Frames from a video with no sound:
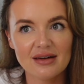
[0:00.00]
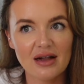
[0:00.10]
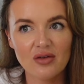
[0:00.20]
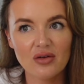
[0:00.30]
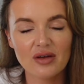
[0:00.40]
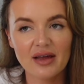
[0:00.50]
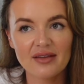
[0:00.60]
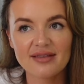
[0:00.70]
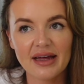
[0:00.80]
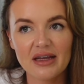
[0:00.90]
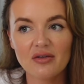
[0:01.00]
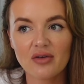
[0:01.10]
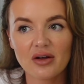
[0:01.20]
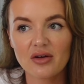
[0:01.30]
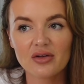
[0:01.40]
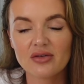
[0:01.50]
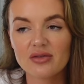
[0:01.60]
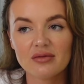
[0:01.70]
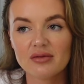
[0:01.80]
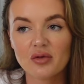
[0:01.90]
I look at the sign for a good
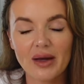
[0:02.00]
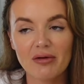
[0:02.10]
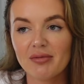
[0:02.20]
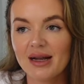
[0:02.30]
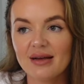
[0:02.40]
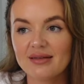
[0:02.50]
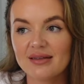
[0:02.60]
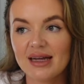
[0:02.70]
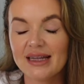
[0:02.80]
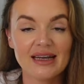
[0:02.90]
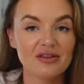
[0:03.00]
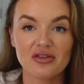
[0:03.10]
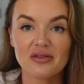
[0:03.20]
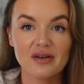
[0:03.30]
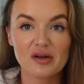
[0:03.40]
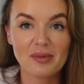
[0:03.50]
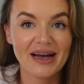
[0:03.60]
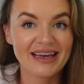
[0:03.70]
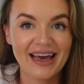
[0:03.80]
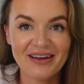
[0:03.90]
12 minutes and then I just reverse
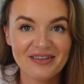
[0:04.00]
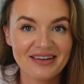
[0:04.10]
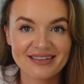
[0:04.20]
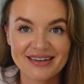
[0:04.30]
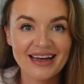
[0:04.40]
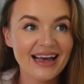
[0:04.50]
back out because